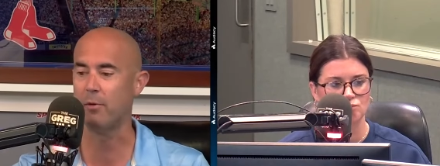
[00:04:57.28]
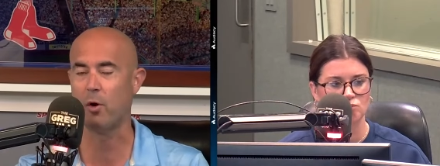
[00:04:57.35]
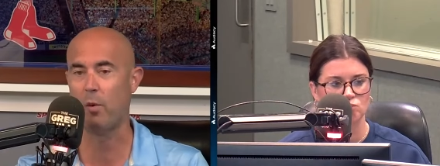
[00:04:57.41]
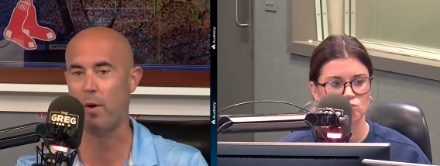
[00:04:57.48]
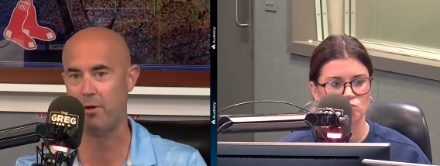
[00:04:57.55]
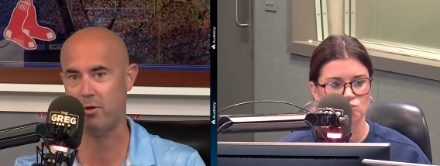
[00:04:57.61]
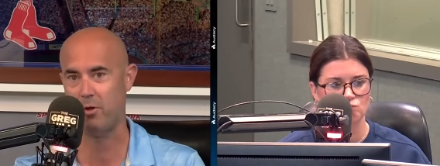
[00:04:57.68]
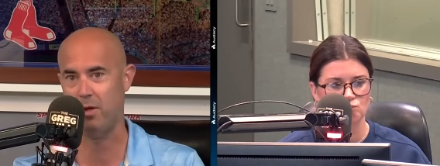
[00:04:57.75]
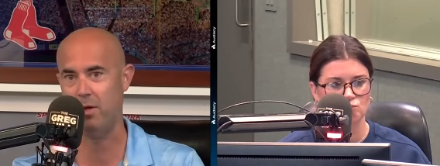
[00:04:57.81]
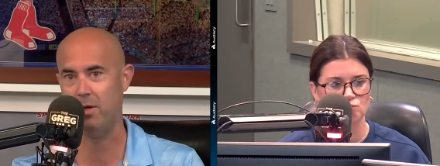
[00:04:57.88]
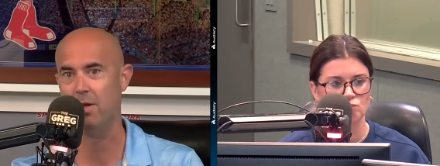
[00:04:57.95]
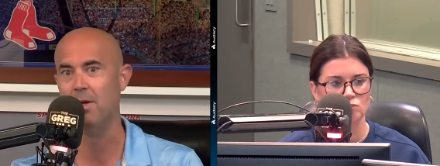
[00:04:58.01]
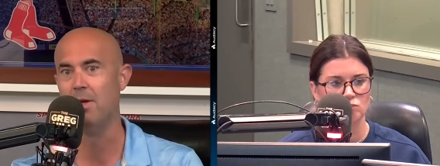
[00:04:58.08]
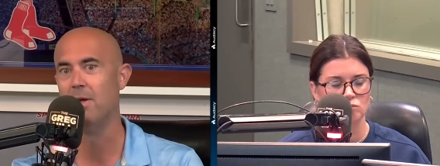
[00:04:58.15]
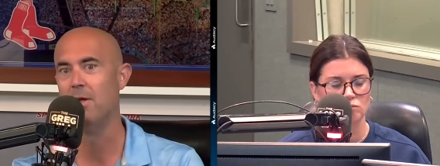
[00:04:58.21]
Speaker 1: going to hear the
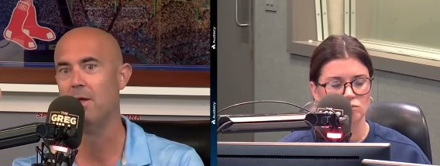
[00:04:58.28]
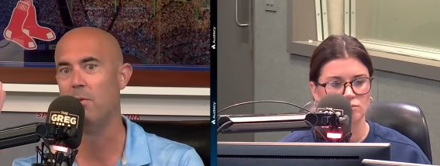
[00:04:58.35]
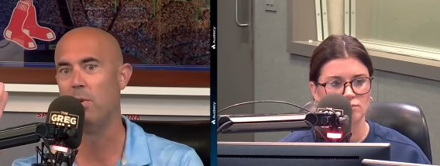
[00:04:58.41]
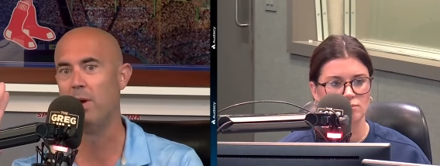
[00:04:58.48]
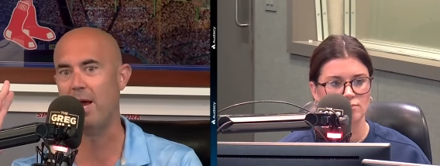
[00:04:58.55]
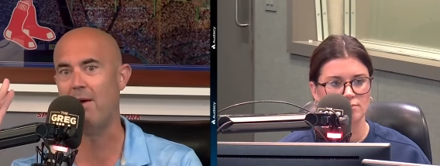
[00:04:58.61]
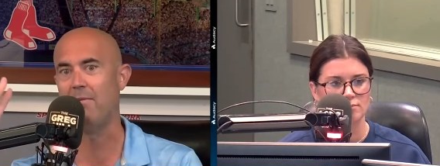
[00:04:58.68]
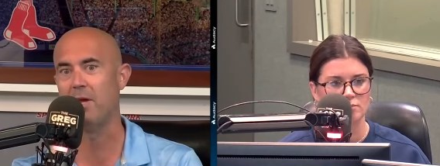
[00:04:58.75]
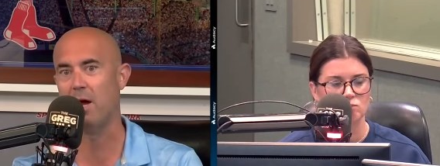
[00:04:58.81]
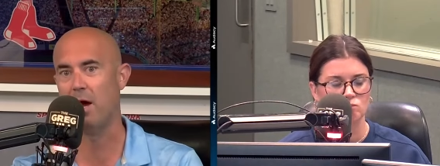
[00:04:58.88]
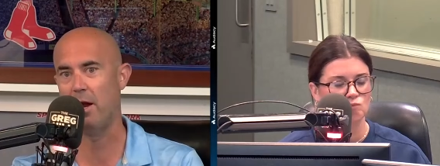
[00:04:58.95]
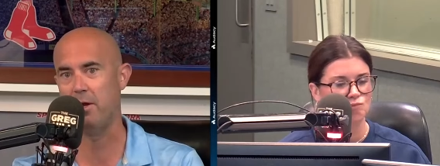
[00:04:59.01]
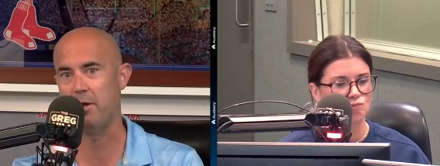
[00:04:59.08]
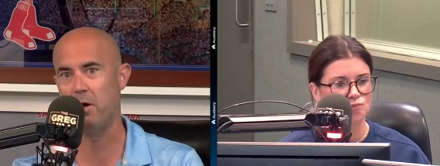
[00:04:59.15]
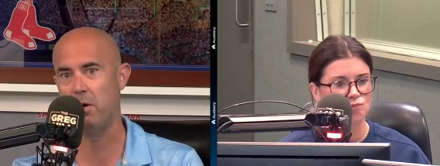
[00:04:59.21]
question. We have the
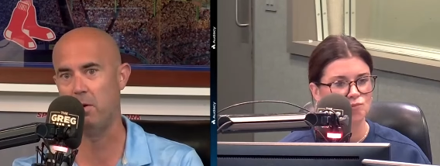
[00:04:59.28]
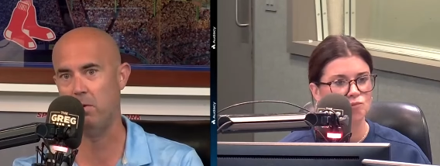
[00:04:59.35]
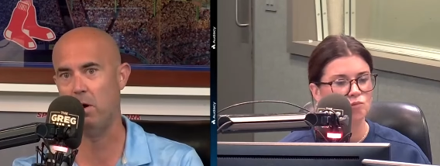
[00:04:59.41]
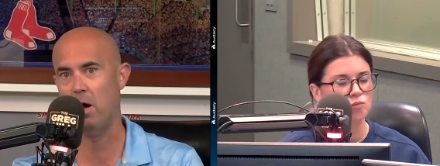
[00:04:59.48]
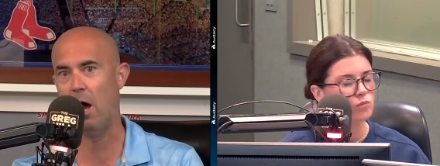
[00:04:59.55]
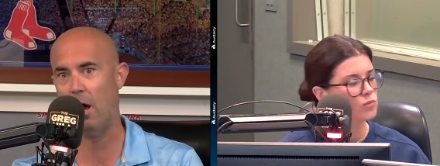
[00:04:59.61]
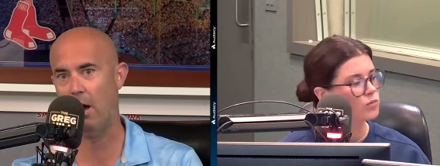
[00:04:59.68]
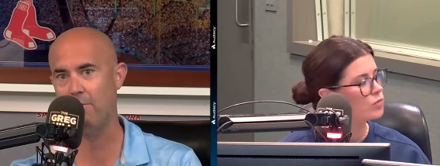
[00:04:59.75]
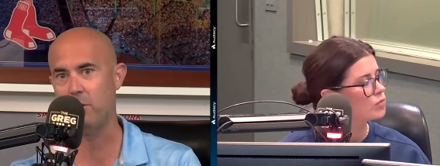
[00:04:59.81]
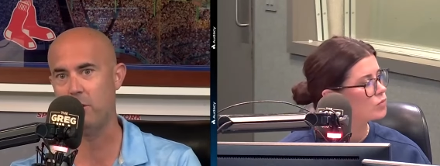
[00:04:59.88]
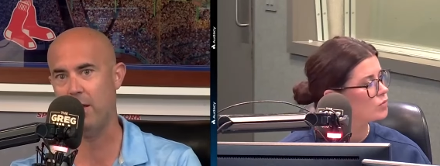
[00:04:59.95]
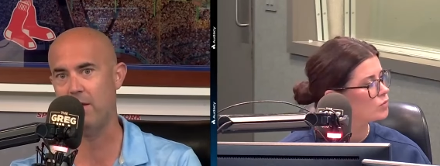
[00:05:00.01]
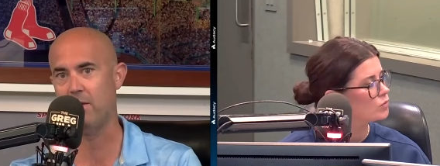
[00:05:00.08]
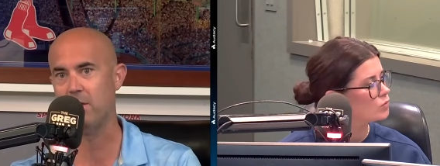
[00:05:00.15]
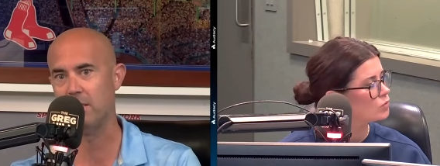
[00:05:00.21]
audio of
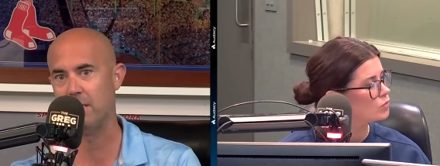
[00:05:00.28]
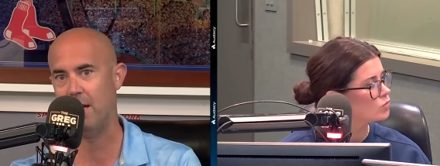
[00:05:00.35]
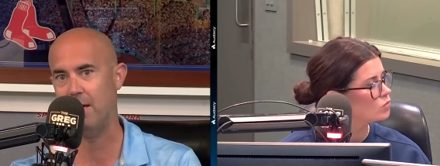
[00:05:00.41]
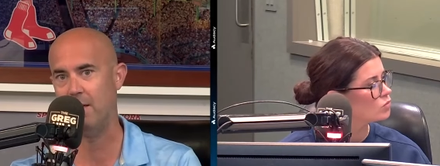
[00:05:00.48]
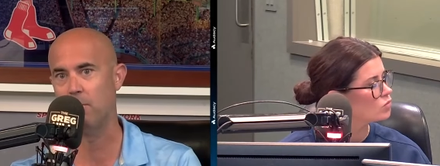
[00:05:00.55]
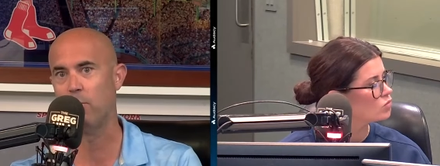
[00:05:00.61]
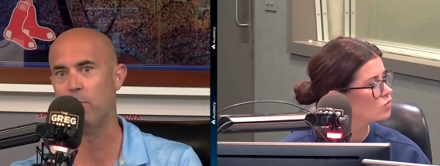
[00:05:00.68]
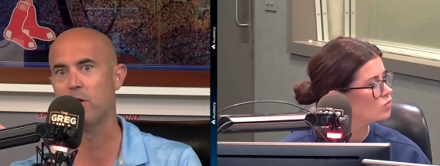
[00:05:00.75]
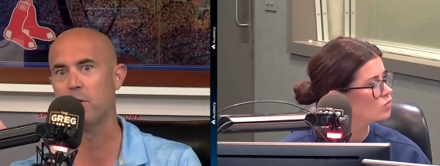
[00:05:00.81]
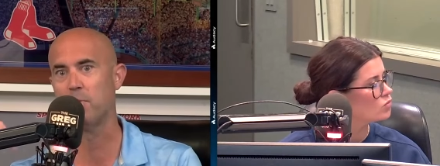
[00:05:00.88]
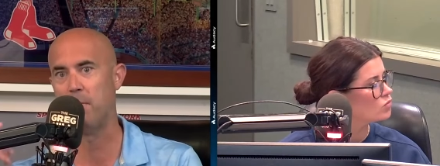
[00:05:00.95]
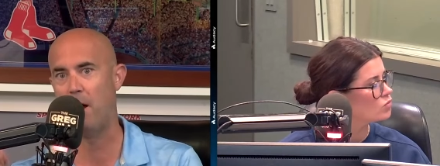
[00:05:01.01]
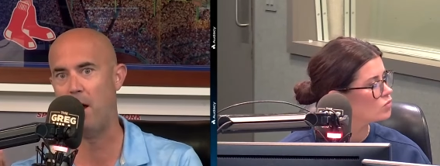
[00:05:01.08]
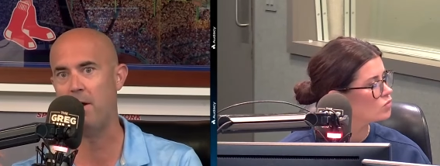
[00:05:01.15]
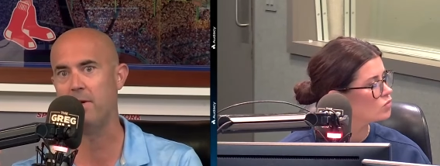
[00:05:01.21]
Jayson Tatum
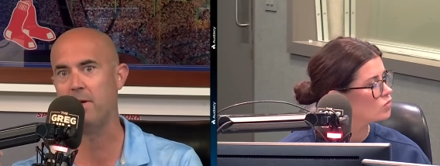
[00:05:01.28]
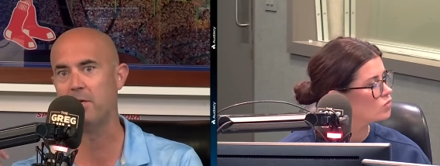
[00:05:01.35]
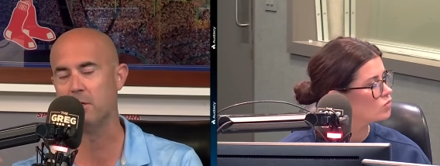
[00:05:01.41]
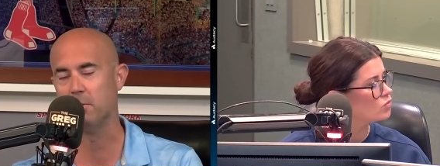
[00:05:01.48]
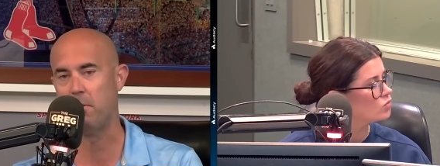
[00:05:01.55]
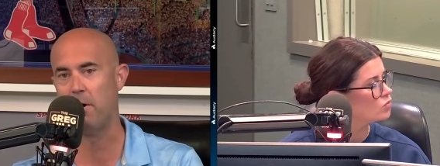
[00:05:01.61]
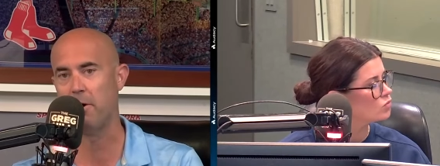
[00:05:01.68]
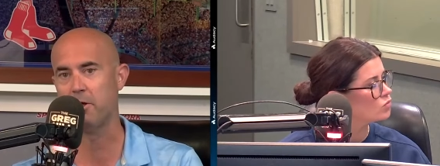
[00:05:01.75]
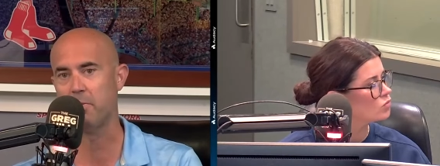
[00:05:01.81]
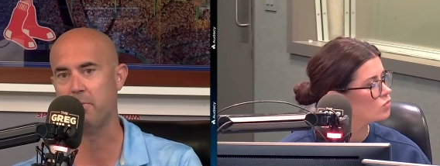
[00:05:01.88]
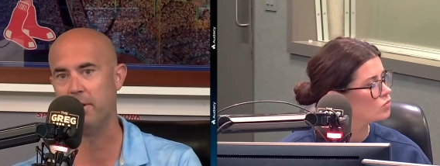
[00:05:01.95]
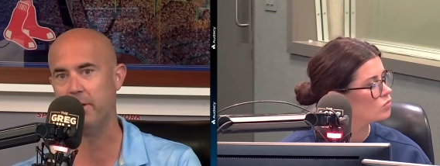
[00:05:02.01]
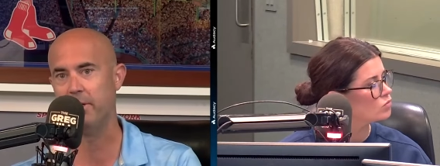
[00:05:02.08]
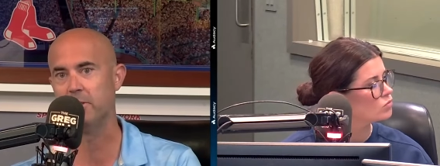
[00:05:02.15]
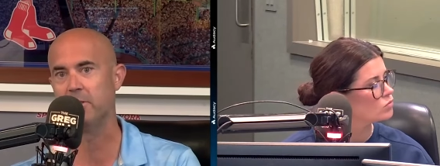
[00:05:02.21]
responding to Marc
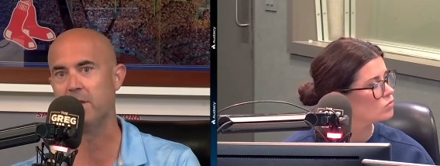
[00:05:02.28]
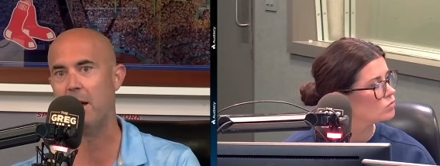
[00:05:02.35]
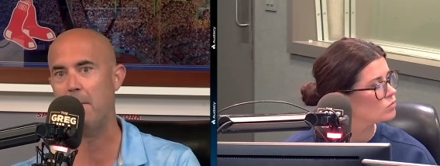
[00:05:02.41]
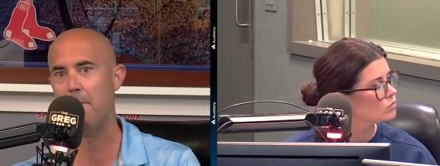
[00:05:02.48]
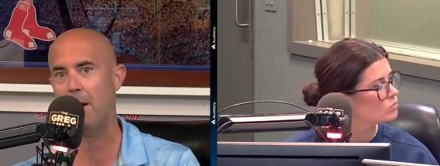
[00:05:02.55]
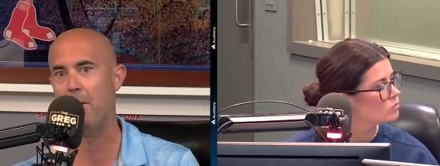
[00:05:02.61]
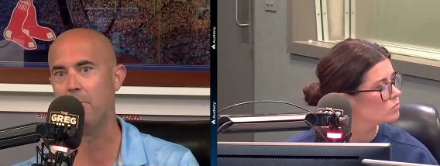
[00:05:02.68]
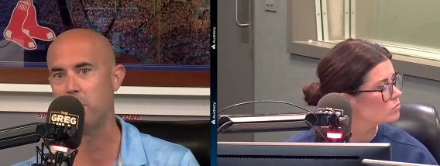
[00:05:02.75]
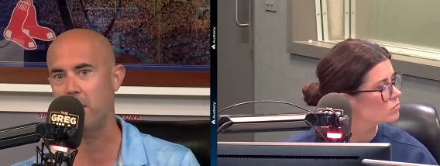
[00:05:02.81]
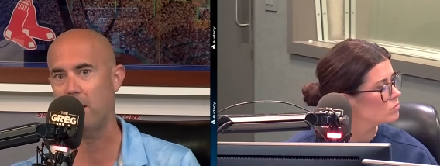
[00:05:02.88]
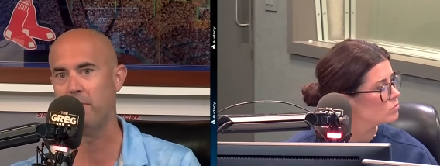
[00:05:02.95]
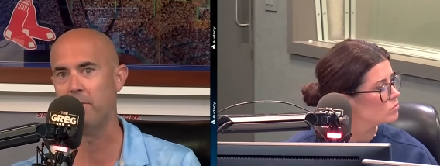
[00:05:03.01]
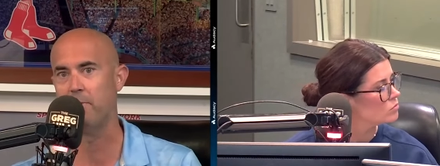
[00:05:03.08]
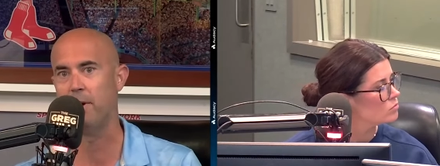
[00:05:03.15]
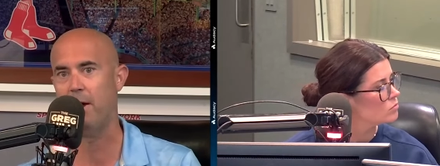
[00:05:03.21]
Spears about
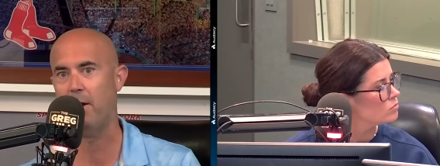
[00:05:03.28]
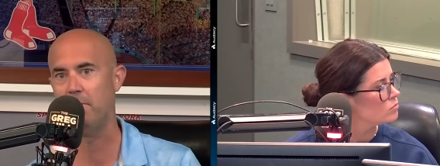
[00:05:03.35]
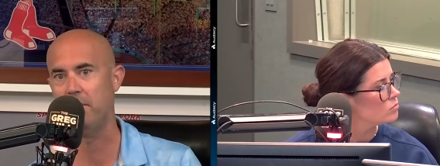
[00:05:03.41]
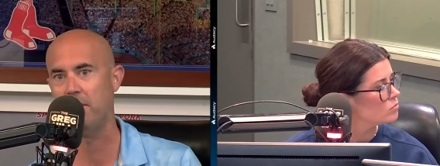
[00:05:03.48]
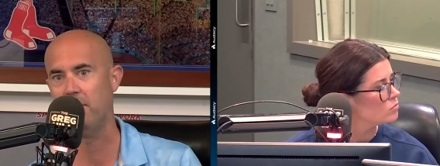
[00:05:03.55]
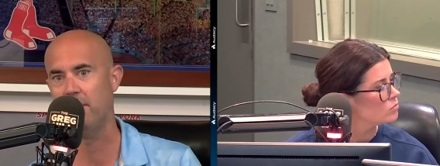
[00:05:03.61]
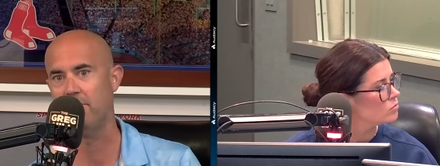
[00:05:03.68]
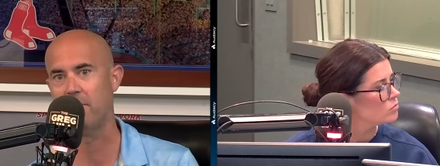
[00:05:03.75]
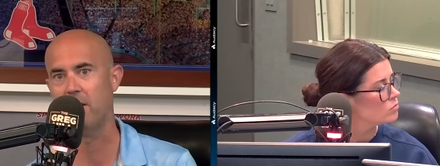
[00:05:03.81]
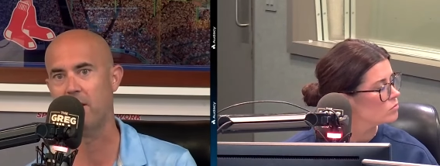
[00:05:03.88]
Jaylen Brown being